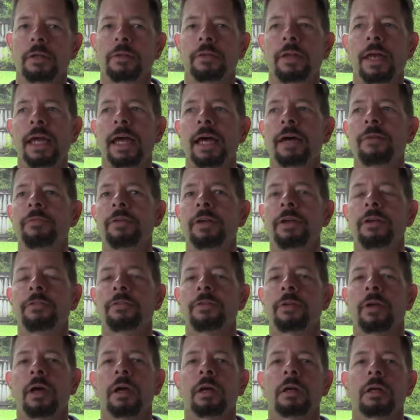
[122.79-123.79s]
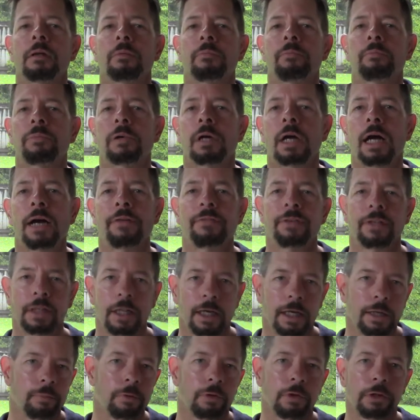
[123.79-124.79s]
they have these private
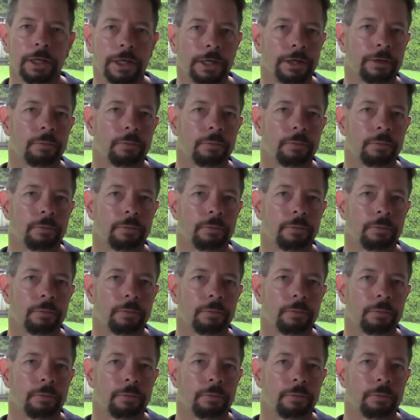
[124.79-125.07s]
label liquor